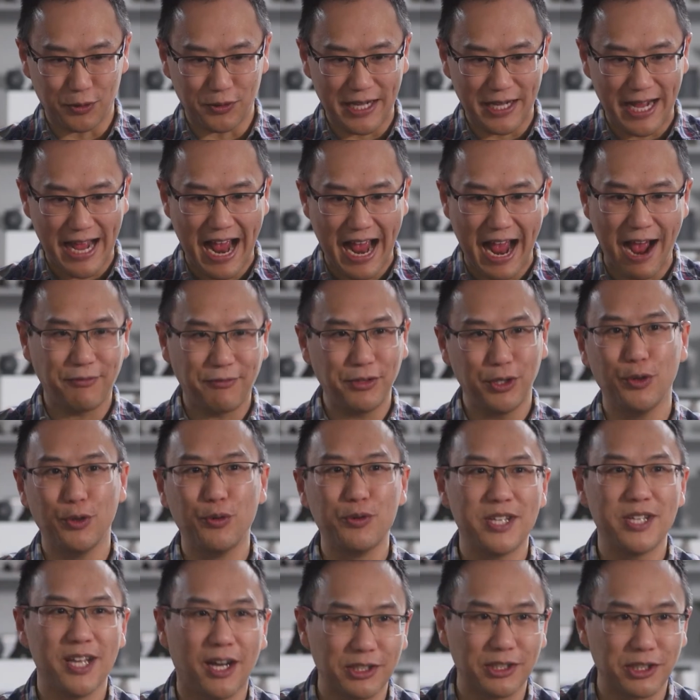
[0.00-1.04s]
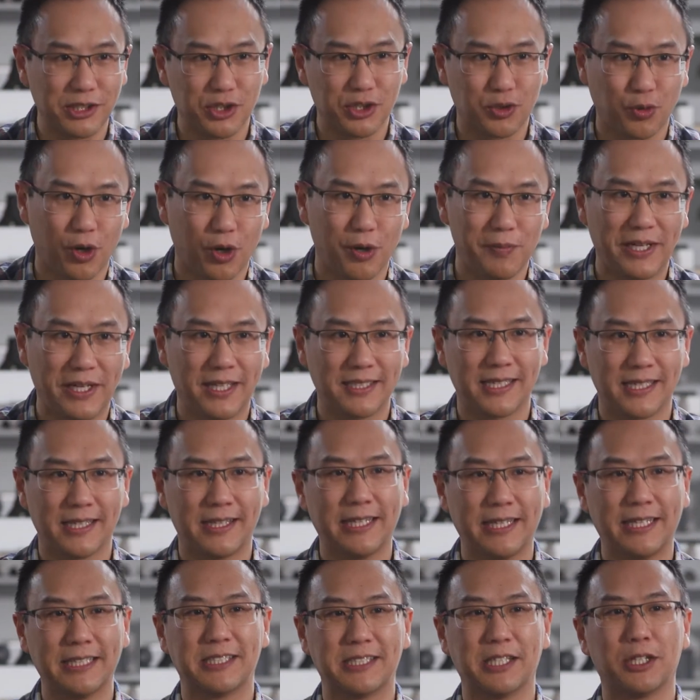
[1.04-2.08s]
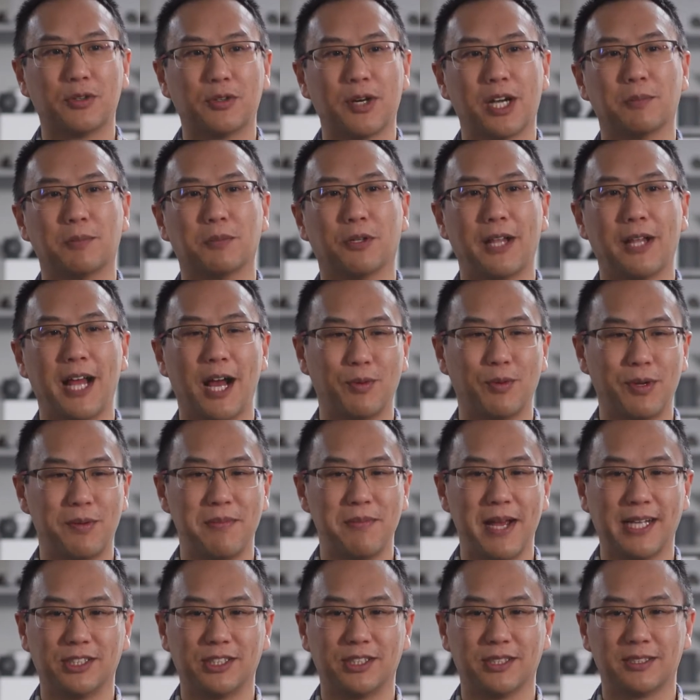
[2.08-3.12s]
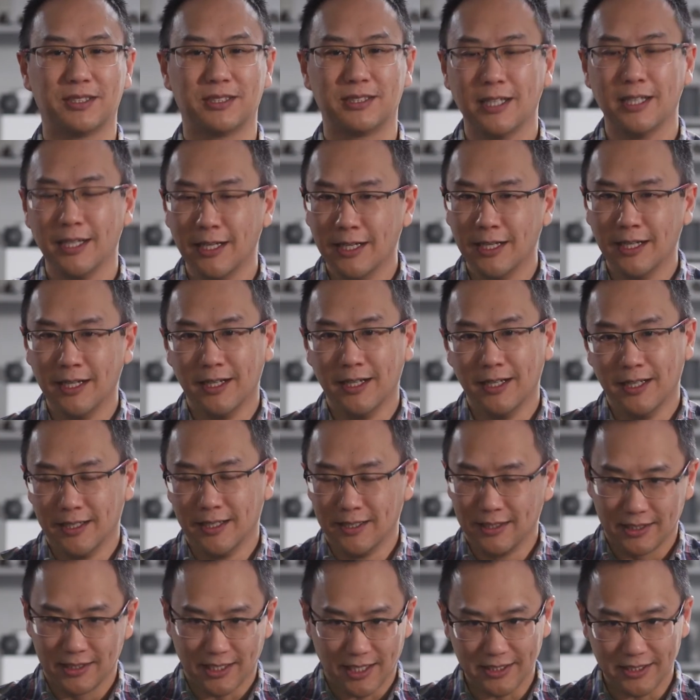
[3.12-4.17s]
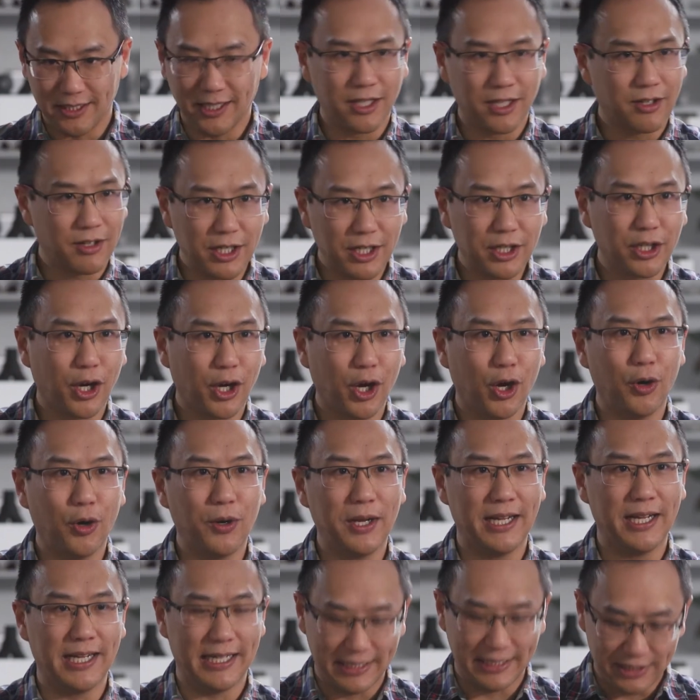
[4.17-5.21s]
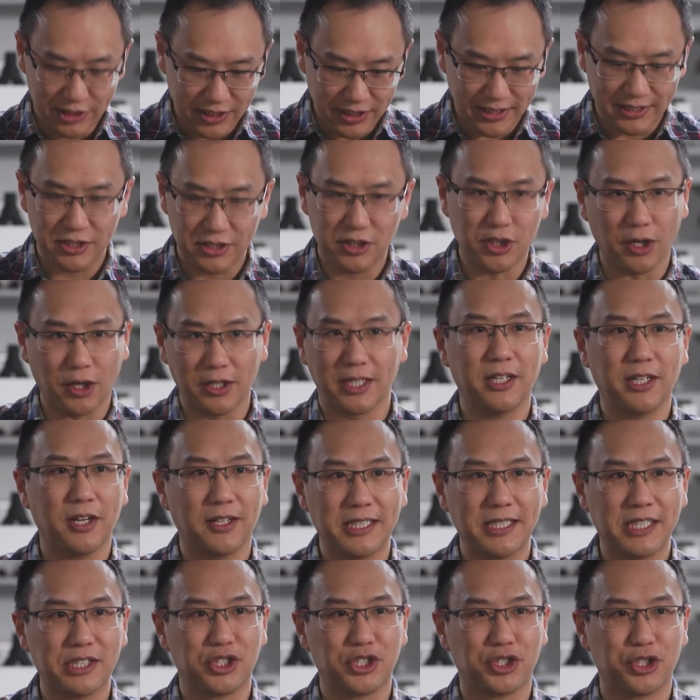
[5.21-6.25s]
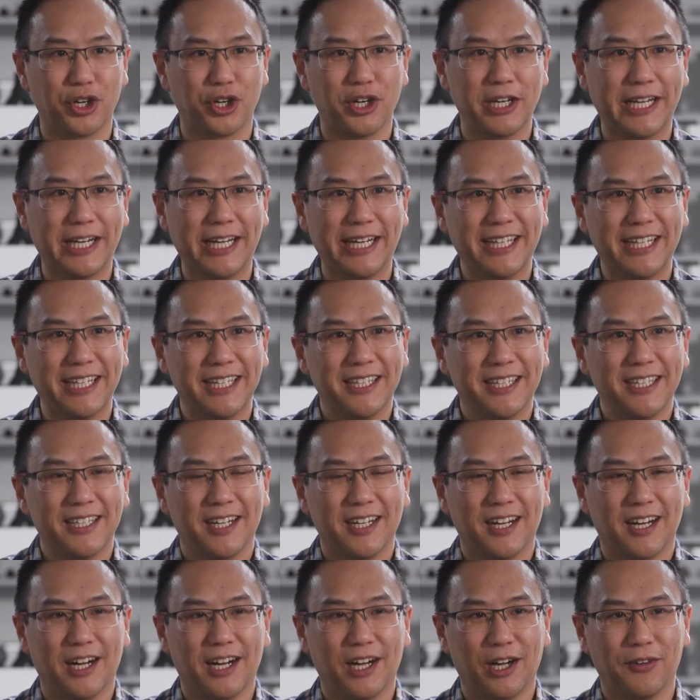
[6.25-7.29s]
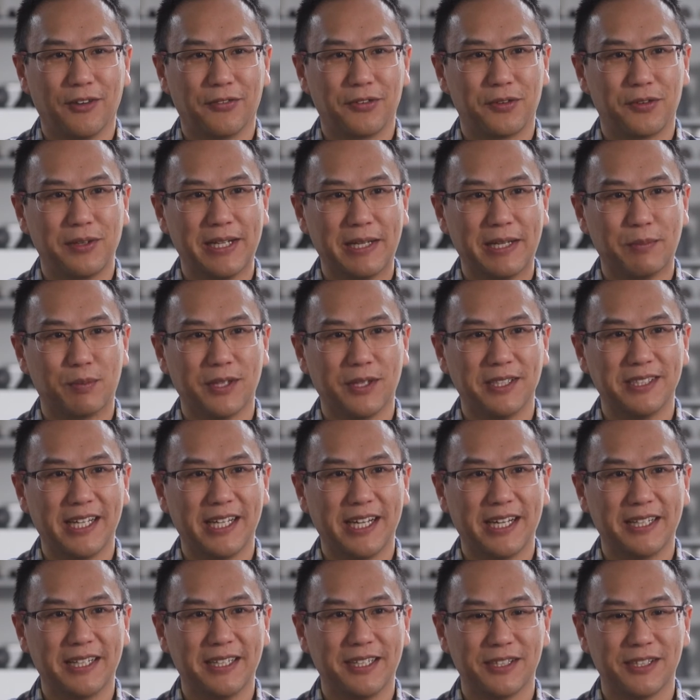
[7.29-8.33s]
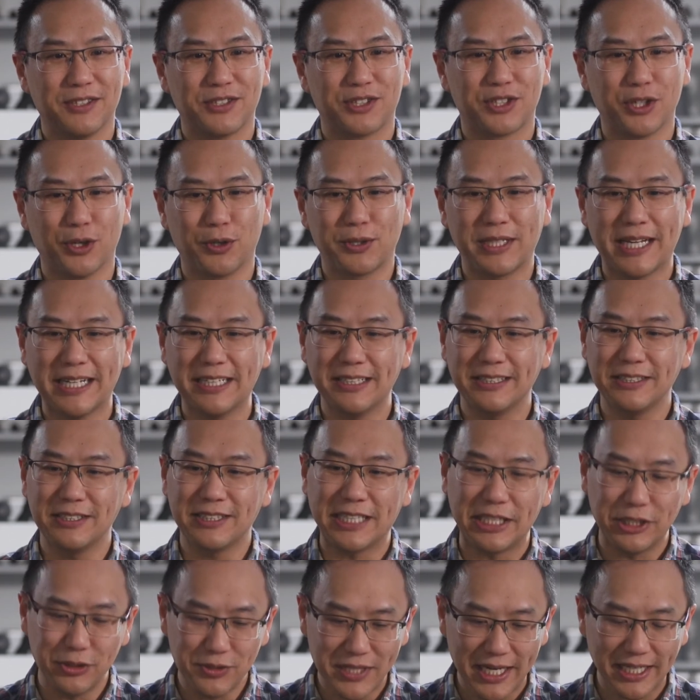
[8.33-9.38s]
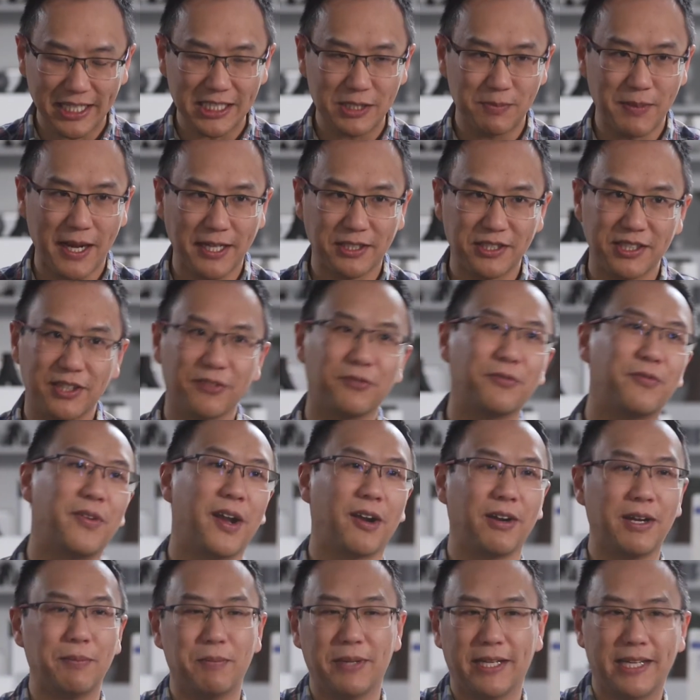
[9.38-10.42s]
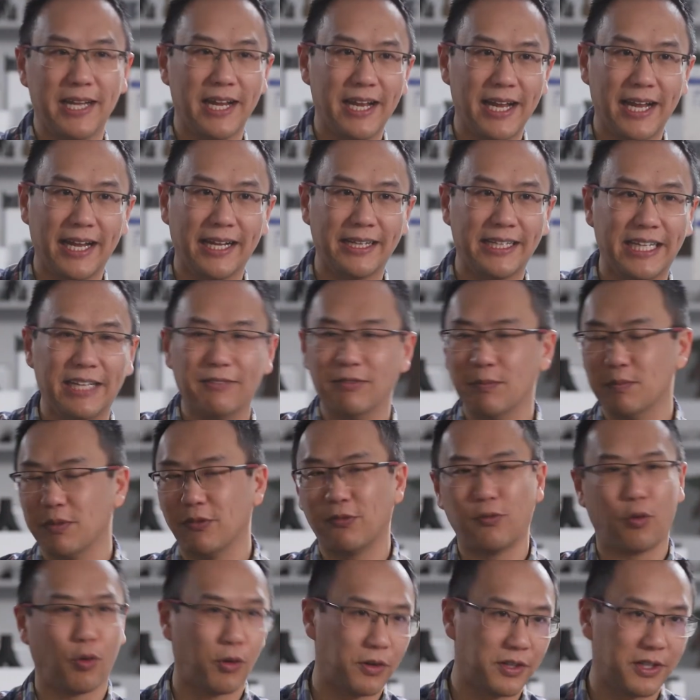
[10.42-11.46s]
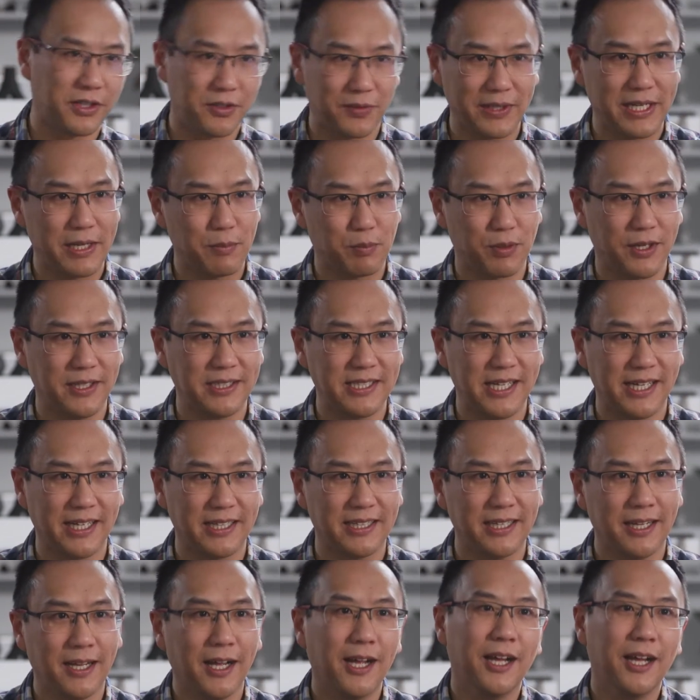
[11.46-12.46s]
have you tell your story because I think it's incredible how we met just a year ago and started on this journey of 3D printing. So can you take us back to the very beginning, even before the 3D printing?